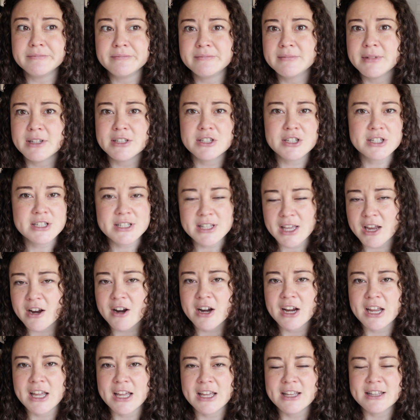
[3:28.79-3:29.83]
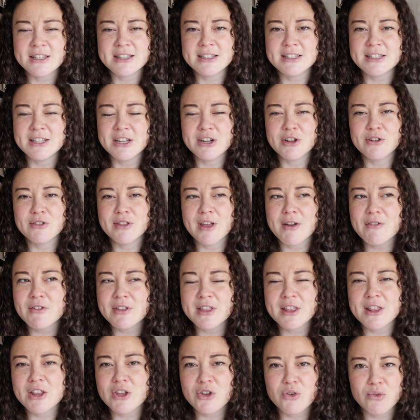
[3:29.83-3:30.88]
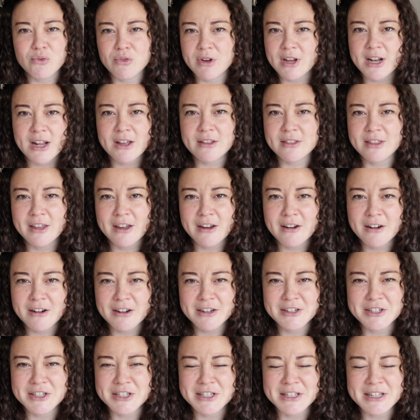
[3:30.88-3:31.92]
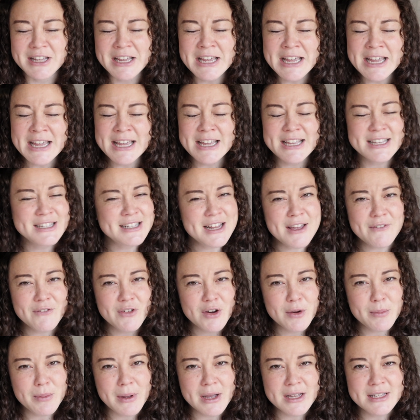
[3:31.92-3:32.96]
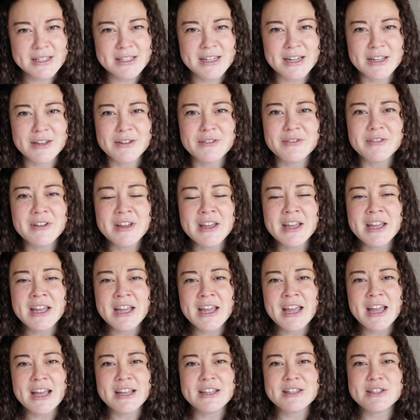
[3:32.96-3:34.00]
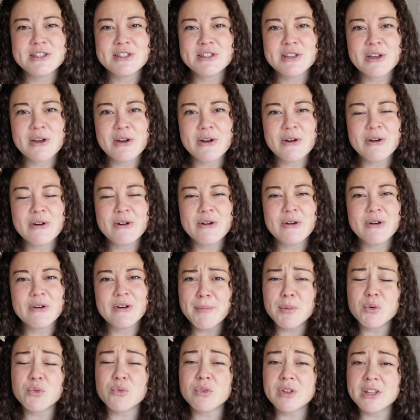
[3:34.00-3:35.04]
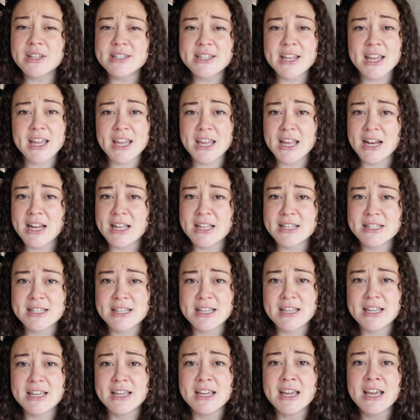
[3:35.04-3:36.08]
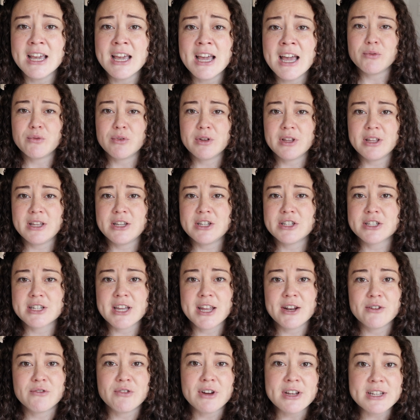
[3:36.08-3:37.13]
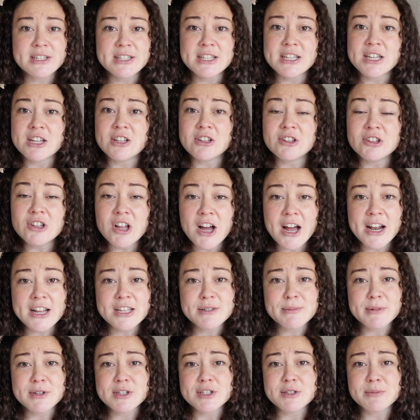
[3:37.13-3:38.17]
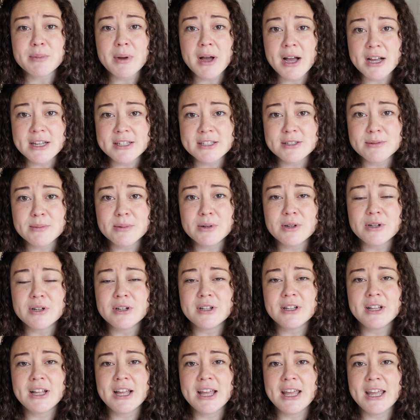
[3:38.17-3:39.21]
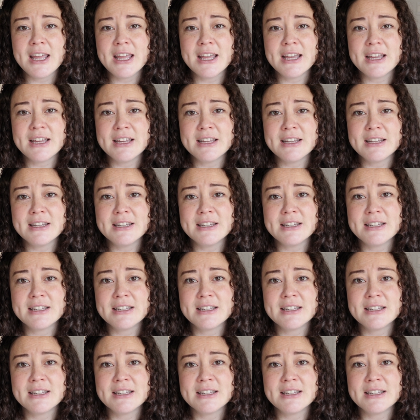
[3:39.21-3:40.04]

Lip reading: it's just scary. It's, you know, everything that you read out there just is not very positive. And so I've been really taking it easy, and really just kind of resting a lot as much as possible, and